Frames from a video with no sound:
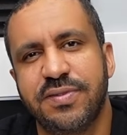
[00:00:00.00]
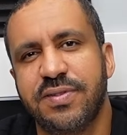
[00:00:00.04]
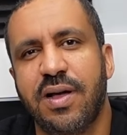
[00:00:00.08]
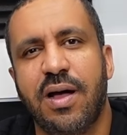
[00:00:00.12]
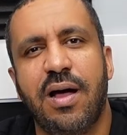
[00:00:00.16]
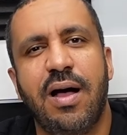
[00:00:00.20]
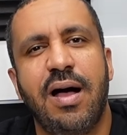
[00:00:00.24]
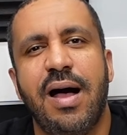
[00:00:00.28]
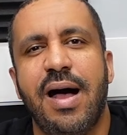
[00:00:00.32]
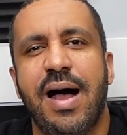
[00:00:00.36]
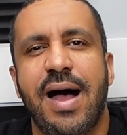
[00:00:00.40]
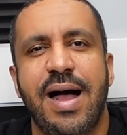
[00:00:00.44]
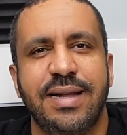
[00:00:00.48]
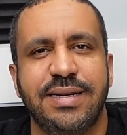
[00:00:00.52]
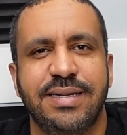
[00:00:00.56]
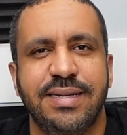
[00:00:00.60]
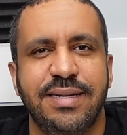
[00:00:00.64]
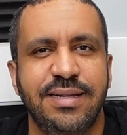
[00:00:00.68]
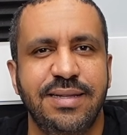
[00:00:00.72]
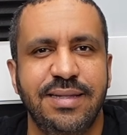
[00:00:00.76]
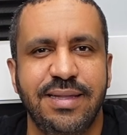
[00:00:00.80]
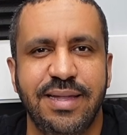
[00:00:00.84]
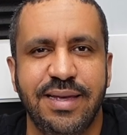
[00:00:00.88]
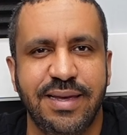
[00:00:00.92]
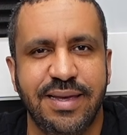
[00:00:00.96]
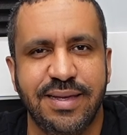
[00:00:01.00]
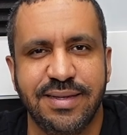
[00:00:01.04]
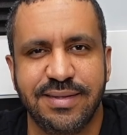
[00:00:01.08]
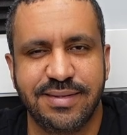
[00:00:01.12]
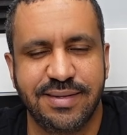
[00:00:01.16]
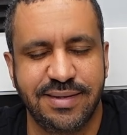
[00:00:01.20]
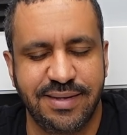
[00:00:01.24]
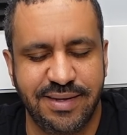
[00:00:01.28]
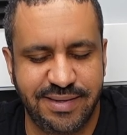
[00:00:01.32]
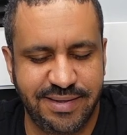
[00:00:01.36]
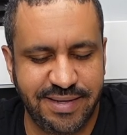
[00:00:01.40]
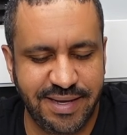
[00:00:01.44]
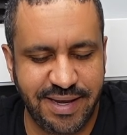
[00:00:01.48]
to hot. Like it's
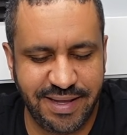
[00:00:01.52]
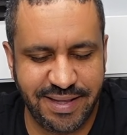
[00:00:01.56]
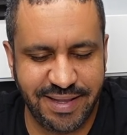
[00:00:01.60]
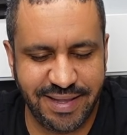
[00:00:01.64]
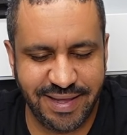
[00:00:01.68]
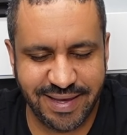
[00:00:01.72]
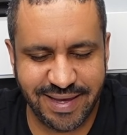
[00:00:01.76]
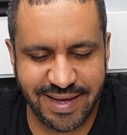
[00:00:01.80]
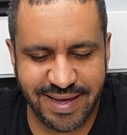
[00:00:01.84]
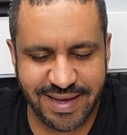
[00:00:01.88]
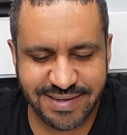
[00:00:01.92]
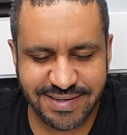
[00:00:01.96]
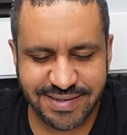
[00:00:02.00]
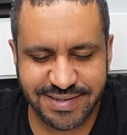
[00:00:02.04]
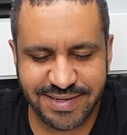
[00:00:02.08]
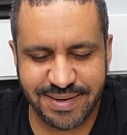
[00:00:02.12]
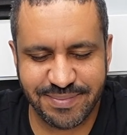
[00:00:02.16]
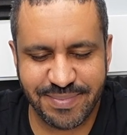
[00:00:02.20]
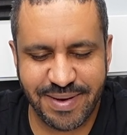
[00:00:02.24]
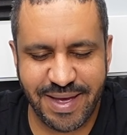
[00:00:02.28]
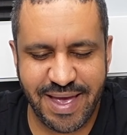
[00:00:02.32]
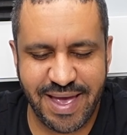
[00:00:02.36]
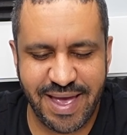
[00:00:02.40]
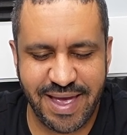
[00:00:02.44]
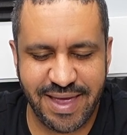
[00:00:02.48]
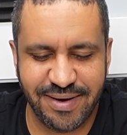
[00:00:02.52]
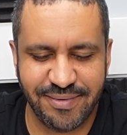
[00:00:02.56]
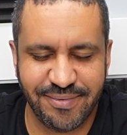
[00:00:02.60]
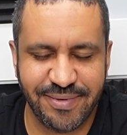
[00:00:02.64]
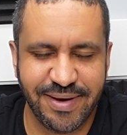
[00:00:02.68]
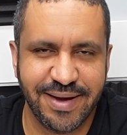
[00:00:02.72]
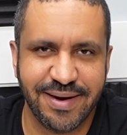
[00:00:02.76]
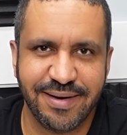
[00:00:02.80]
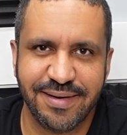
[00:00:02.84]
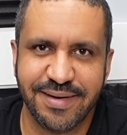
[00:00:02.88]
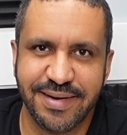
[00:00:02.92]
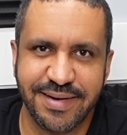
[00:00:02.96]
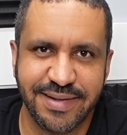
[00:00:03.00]
not like I had to take my hand away
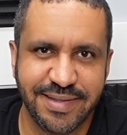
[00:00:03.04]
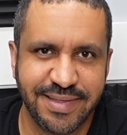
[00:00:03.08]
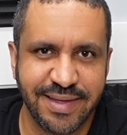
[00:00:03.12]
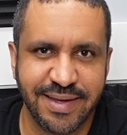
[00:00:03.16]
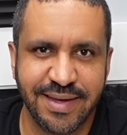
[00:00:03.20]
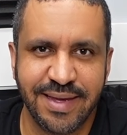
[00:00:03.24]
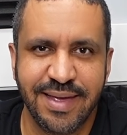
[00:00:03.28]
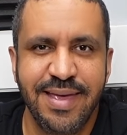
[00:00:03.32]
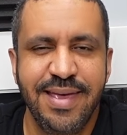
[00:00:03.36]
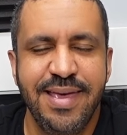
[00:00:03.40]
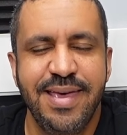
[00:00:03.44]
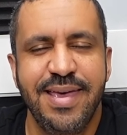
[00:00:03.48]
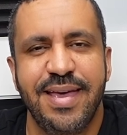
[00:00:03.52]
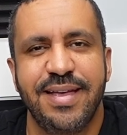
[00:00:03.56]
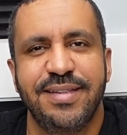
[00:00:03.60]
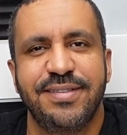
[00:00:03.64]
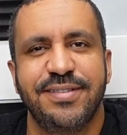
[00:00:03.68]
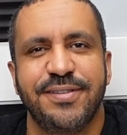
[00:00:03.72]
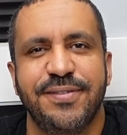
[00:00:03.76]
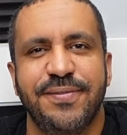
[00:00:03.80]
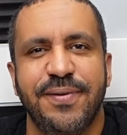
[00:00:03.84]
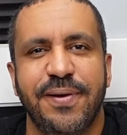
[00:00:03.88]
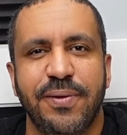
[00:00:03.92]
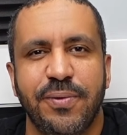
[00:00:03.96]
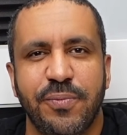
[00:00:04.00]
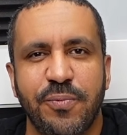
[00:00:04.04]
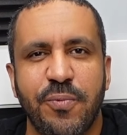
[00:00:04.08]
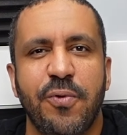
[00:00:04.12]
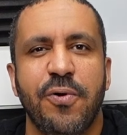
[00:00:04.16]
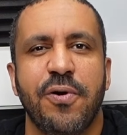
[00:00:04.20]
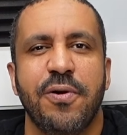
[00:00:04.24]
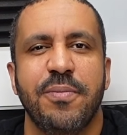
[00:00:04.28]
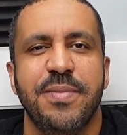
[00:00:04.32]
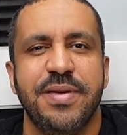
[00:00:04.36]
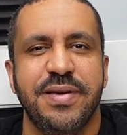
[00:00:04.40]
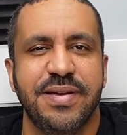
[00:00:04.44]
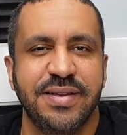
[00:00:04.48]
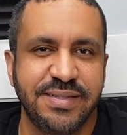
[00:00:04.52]
or anything. It just felt
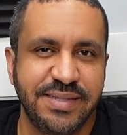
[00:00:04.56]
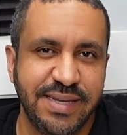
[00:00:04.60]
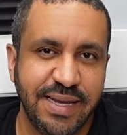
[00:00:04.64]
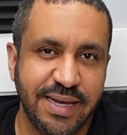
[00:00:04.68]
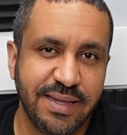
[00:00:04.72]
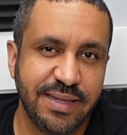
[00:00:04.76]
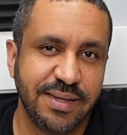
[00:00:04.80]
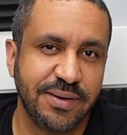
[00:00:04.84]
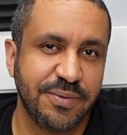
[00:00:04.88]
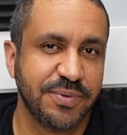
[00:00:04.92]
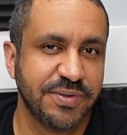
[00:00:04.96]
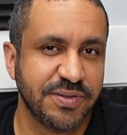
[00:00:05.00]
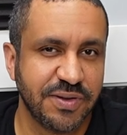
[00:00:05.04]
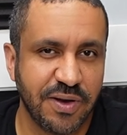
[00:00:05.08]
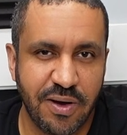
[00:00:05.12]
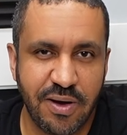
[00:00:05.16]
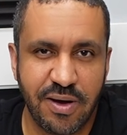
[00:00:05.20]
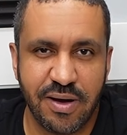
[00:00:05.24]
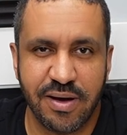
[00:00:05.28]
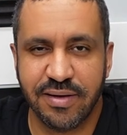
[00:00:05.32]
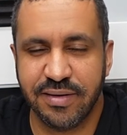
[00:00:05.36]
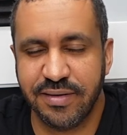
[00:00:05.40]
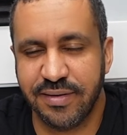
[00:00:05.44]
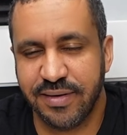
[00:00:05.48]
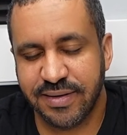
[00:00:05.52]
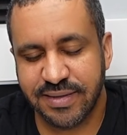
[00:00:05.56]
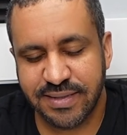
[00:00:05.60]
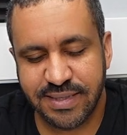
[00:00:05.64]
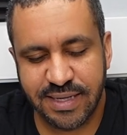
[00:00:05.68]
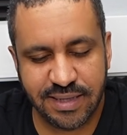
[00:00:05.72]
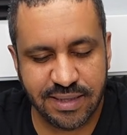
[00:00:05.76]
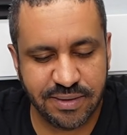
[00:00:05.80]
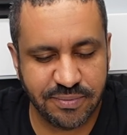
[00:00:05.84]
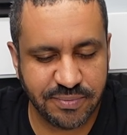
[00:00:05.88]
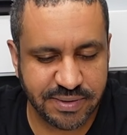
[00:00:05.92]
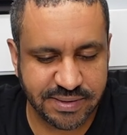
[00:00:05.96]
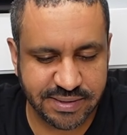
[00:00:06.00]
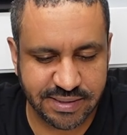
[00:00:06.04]
warm. You could tell it was on. You could tell
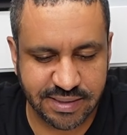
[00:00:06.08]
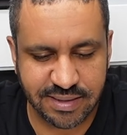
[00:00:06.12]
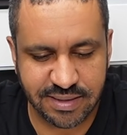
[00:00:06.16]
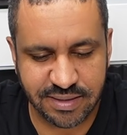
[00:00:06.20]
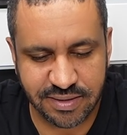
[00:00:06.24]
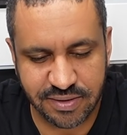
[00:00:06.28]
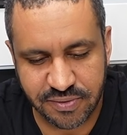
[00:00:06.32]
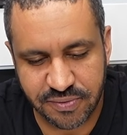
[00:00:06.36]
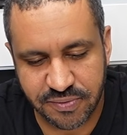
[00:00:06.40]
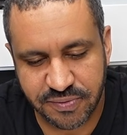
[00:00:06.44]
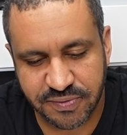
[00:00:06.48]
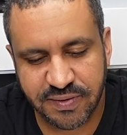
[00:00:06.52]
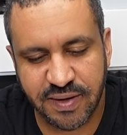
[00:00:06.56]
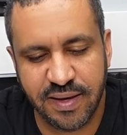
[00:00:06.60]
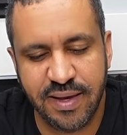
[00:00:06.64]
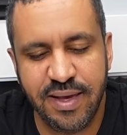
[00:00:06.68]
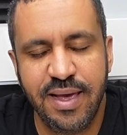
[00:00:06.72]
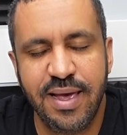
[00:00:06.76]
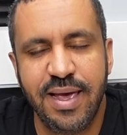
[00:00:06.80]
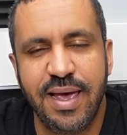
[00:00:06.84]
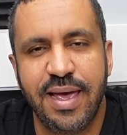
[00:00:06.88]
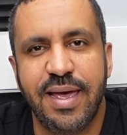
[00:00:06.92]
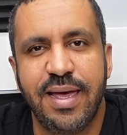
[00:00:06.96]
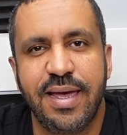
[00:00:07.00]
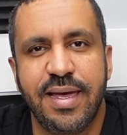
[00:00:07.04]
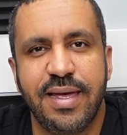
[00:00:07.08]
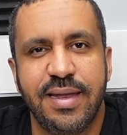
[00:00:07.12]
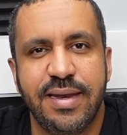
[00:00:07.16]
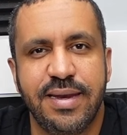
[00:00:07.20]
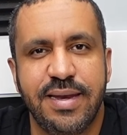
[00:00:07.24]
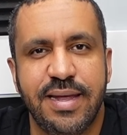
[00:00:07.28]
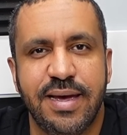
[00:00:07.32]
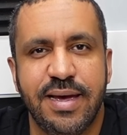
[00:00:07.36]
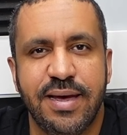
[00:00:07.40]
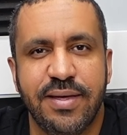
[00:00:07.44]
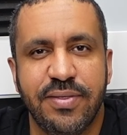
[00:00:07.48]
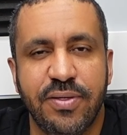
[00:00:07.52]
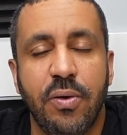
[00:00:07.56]
it was in use. And
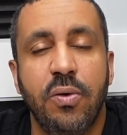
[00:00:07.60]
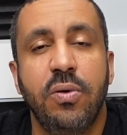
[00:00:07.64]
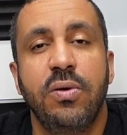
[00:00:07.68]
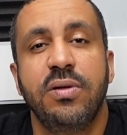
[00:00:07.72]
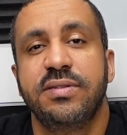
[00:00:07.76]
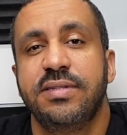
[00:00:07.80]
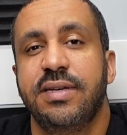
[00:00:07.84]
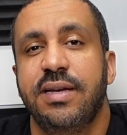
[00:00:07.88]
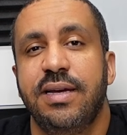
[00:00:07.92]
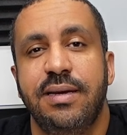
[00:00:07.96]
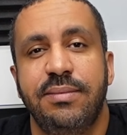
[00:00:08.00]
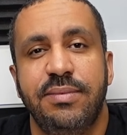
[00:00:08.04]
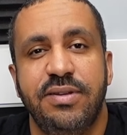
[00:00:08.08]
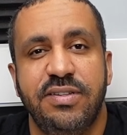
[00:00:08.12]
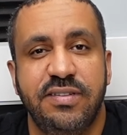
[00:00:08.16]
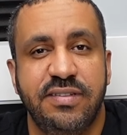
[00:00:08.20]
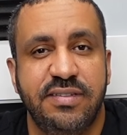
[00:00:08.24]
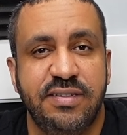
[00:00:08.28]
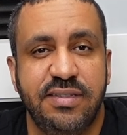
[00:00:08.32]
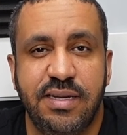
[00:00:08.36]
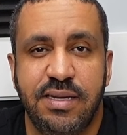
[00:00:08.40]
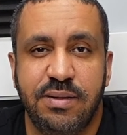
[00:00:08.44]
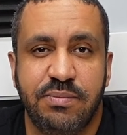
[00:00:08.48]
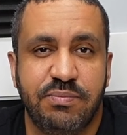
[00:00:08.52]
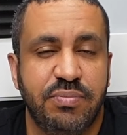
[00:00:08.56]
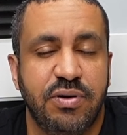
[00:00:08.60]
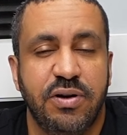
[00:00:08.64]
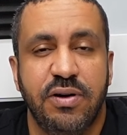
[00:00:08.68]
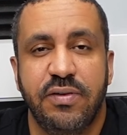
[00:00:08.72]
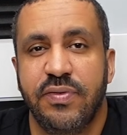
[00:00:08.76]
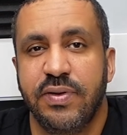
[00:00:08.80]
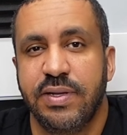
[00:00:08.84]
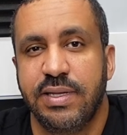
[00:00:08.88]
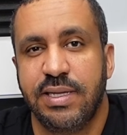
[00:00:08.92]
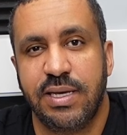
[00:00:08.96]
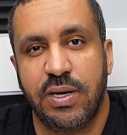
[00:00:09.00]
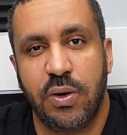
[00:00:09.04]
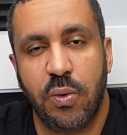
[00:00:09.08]
the whole time it just stayed
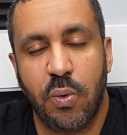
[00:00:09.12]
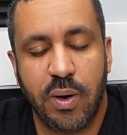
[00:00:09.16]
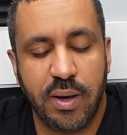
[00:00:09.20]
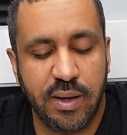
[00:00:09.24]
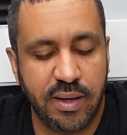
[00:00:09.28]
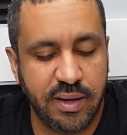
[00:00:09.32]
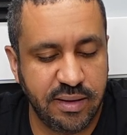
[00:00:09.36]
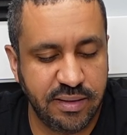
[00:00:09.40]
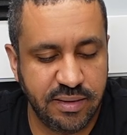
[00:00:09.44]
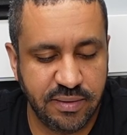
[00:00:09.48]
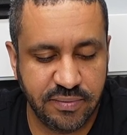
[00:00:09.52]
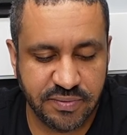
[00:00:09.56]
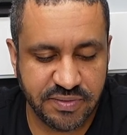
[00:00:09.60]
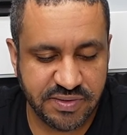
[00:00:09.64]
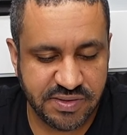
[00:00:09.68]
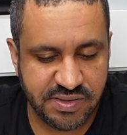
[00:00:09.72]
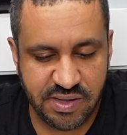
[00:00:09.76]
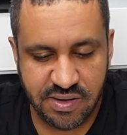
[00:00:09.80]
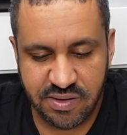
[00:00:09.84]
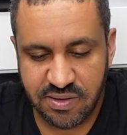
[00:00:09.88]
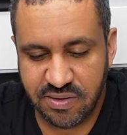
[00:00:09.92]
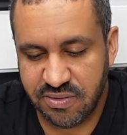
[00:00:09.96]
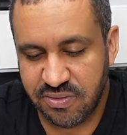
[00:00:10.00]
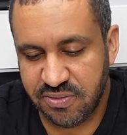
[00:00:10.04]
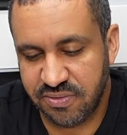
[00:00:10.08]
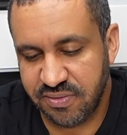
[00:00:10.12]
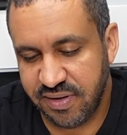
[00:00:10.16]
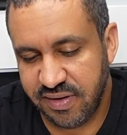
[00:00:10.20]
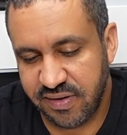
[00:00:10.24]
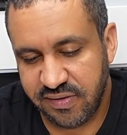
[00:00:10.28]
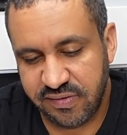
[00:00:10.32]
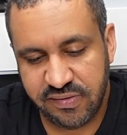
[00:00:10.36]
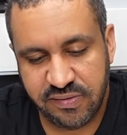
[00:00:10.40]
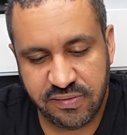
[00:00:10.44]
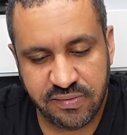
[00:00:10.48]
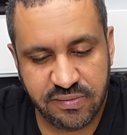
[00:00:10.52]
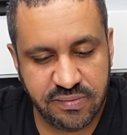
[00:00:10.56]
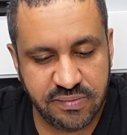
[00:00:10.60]
perfectly quiet. There was no
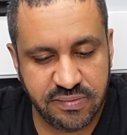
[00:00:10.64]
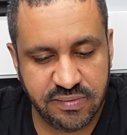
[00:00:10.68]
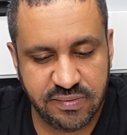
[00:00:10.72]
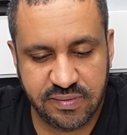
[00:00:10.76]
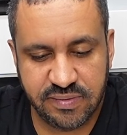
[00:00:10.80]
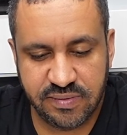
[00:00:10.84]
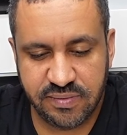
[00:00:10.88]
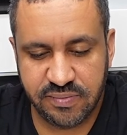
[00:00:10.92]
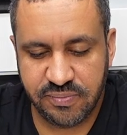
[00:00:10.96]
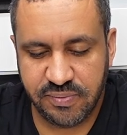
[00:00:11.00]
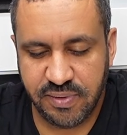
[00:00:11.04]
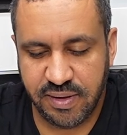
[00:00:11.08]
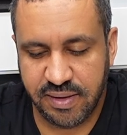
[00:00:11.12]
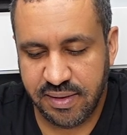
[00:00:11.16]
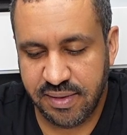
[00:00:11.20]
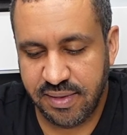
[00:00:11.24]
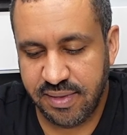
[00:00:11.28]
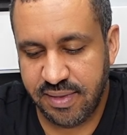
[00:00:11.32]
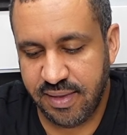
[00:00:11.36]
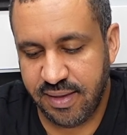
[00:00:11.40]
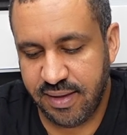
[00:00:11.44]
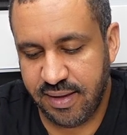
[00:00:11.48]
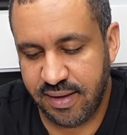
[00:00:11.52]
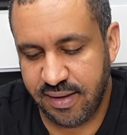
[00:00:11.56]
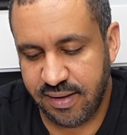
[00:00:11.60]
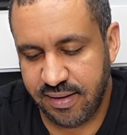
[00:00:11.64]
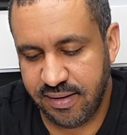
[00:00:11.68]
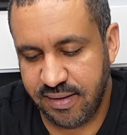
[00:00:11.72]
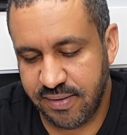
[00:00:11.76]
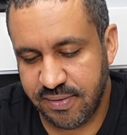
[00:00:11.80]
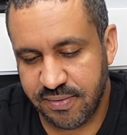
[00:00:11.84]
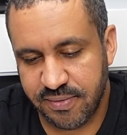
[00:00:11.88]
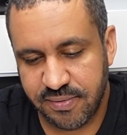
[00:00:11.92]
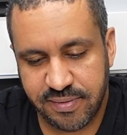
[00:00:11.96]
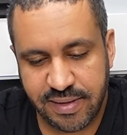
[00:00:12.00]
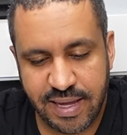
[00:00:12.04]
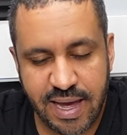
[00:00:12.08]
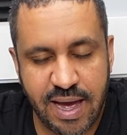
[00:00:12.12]
issues with,
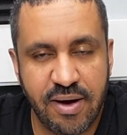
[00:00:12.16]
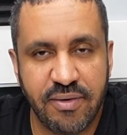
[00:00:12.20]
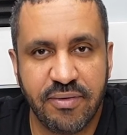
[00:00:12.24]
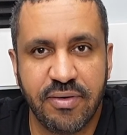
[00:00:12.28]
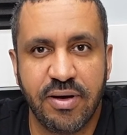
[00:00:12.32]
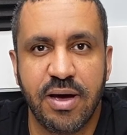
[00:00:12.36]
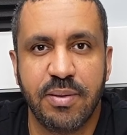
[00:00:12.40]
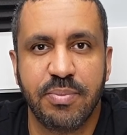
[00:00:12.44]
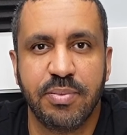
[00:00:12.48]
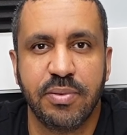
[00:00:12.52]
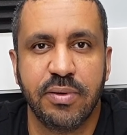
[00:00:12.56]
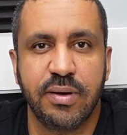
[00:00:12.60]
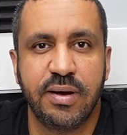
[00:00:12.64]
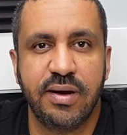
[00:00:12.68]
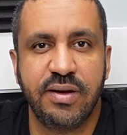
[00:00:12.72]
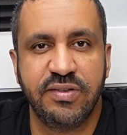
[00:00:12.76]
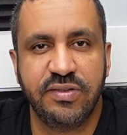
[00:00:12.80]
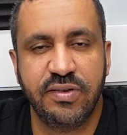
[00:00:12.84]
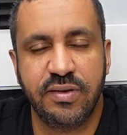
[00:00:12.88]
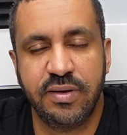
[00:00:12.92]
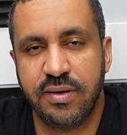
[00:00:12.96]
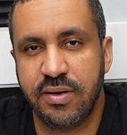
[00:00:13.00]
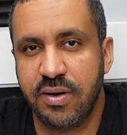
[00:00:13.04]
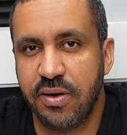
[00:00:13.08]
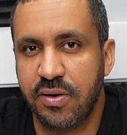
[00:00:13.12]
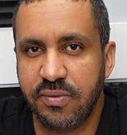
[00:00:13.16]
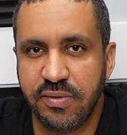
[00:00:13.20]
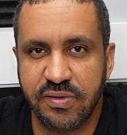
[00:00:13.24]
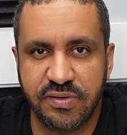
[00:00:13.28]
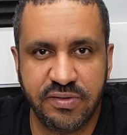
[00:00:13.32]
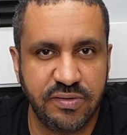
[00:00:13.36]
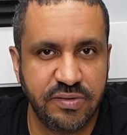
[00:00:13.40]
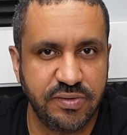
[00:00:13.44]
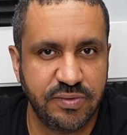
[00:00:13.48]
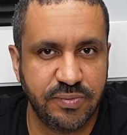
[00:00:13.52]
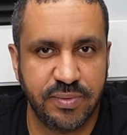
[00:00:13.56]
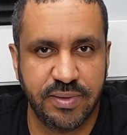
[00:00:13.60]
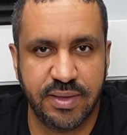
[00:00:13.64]
loud operation, no
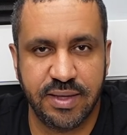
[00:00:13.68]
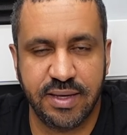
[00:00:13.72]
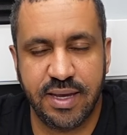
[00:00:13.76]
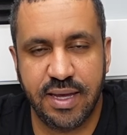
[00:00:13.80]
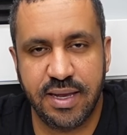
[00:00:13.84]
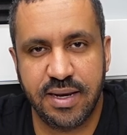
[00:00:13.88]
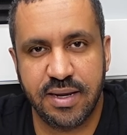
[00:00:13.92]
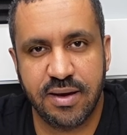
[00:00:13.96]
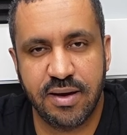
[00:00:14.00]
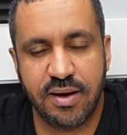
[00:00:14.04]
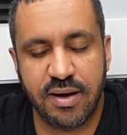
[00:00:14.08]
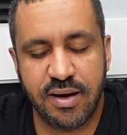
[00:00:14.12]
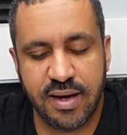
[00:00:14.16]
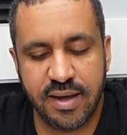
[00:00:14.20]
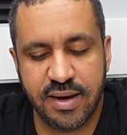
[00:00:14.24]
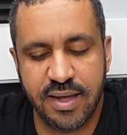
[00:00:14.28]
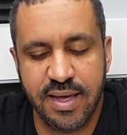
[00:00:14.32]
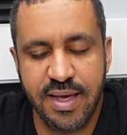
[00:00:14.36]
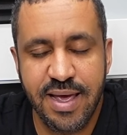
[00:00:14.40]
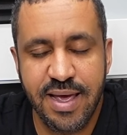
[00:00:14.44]
issues with it getting hot,